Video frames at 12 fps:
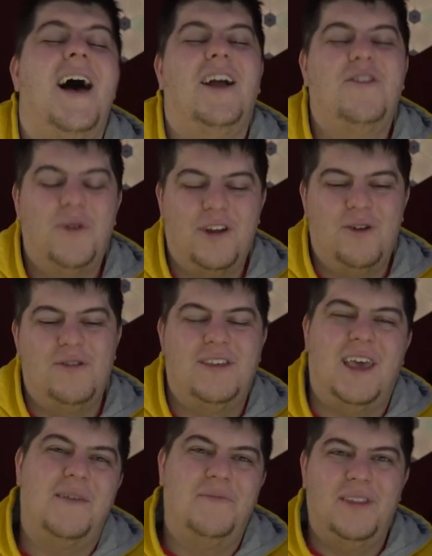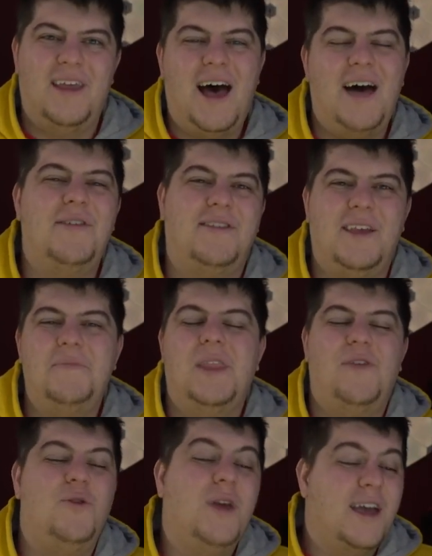I just want to go and say, obviously,
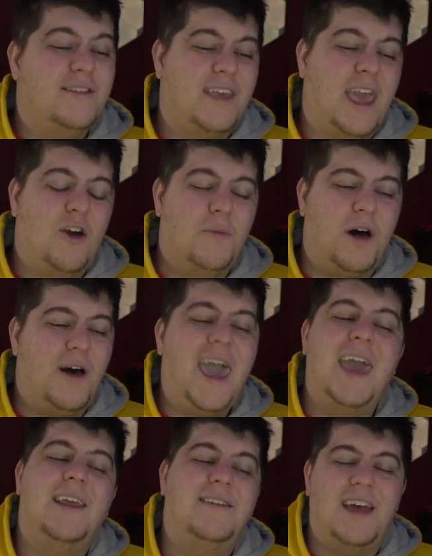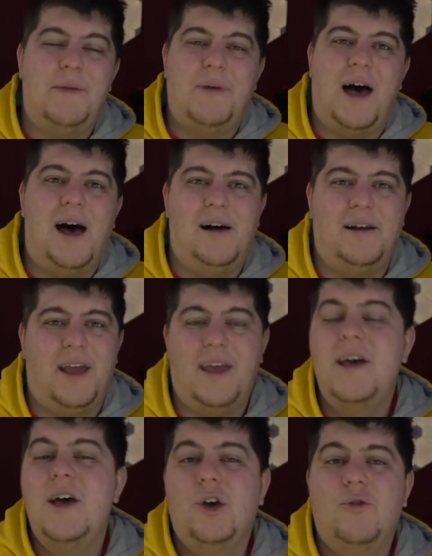if you guys care about any type of holiday,
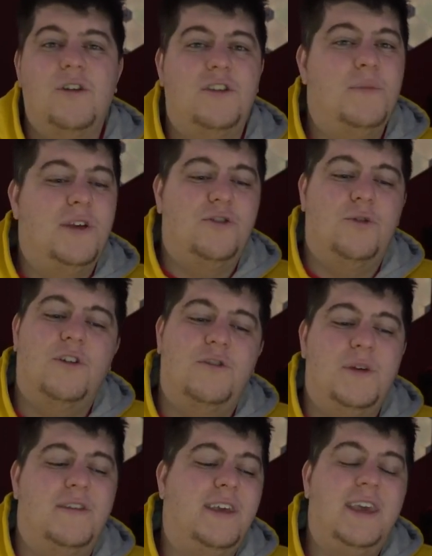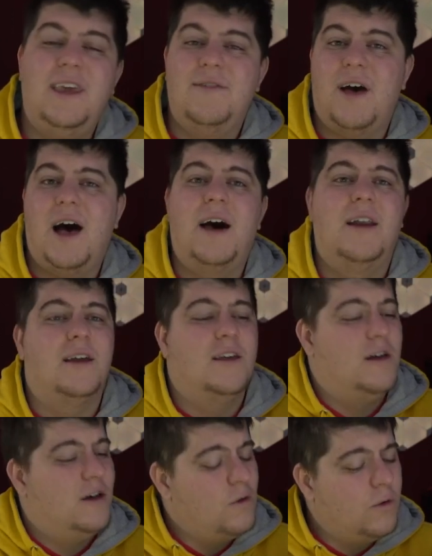Christmas, Christmas Eve,
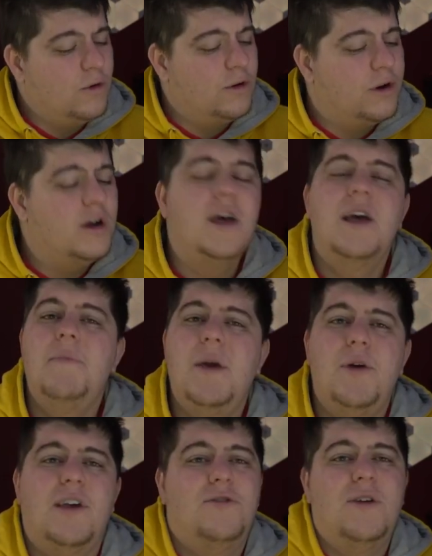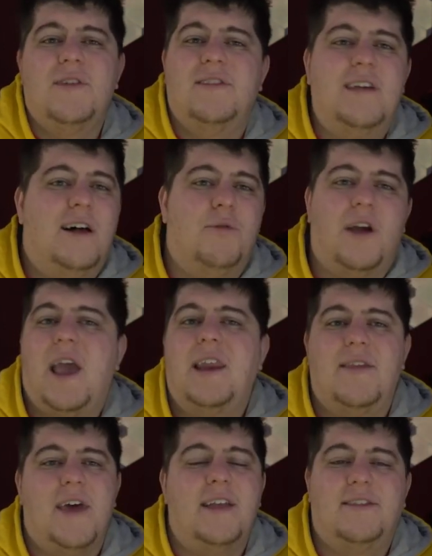Hanukkah, or maybe you guys don't even celebrate any
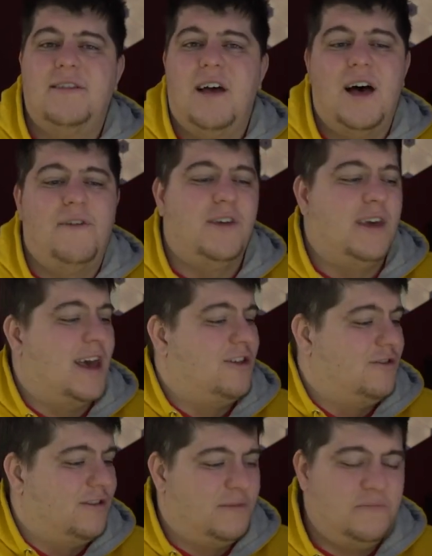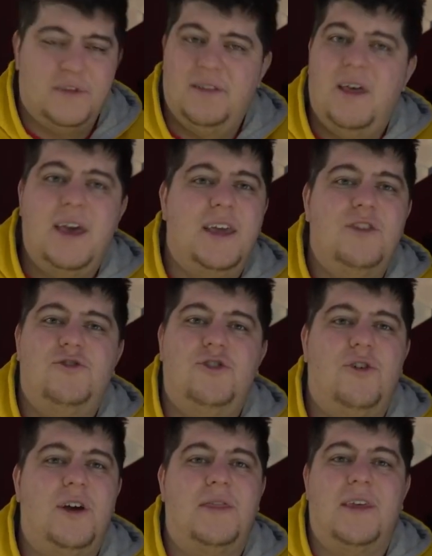of that stuff, you guys just like
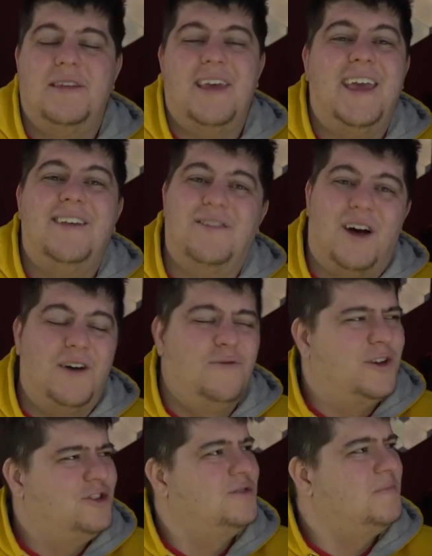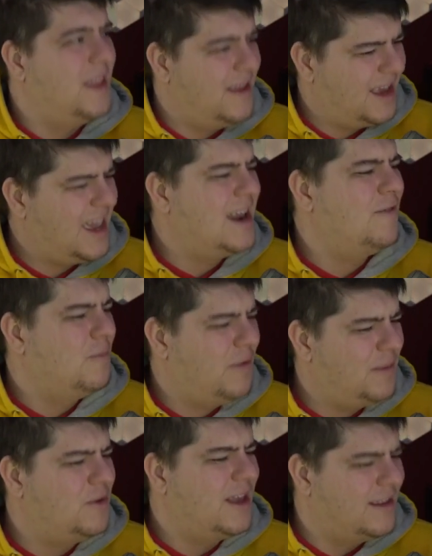enjoying the days off, which I can't ever
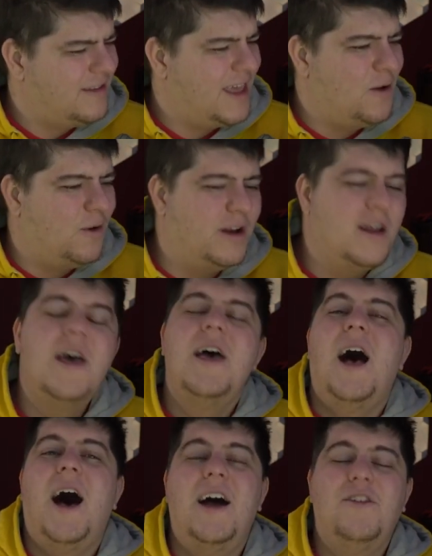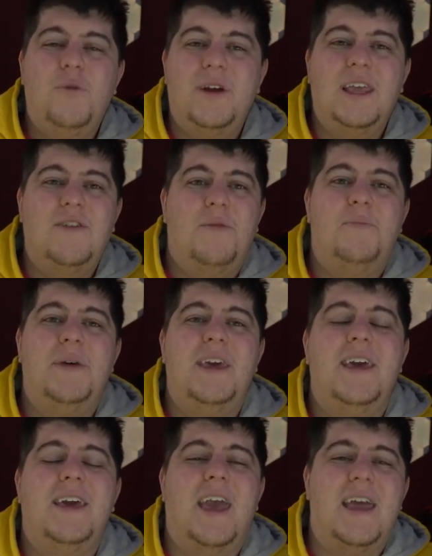blame you guys on that one. I just want to give a
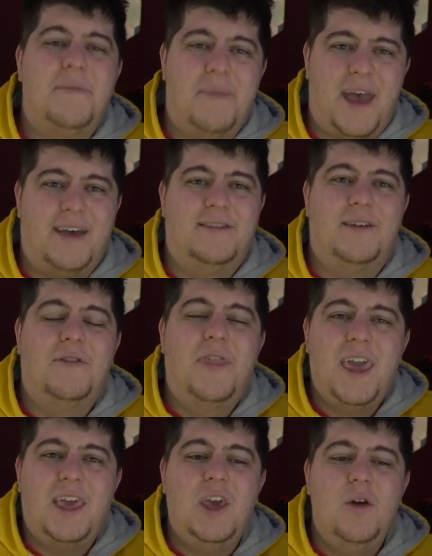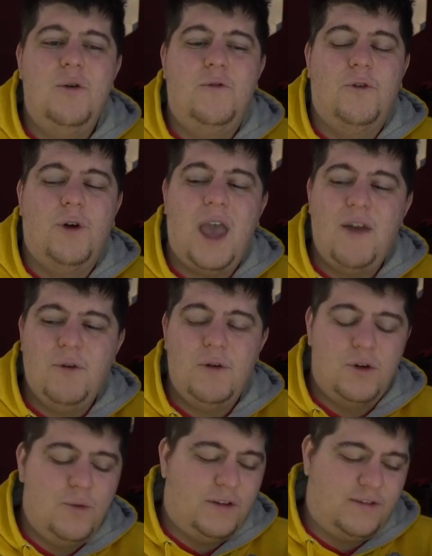big and massive thank you for everyone
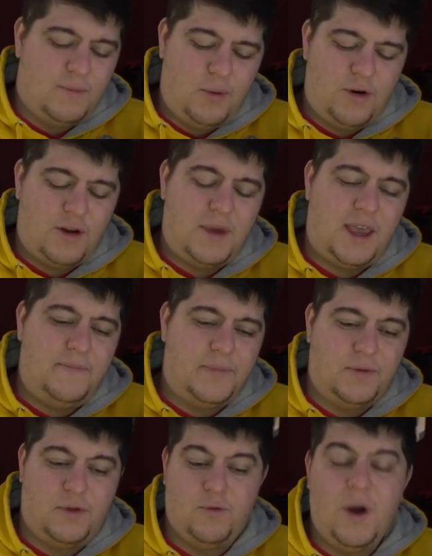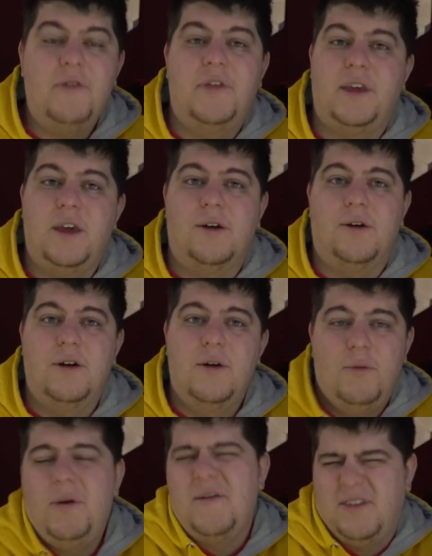who has supported me throughout the year.
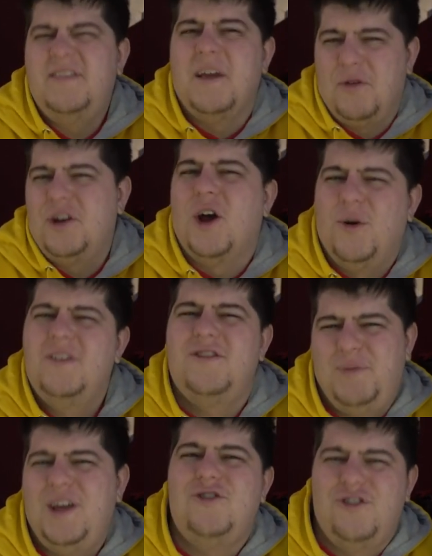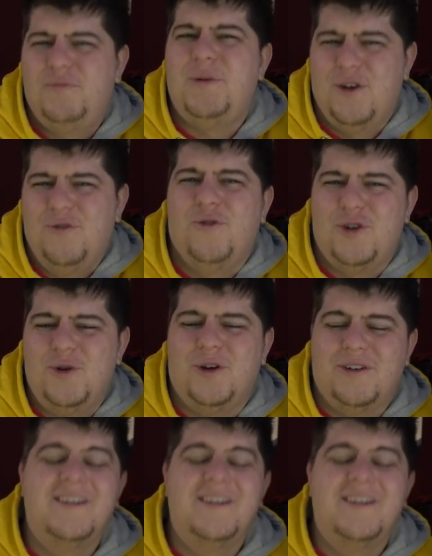We'll probably have a similar, you know, speech spiel for New Year's.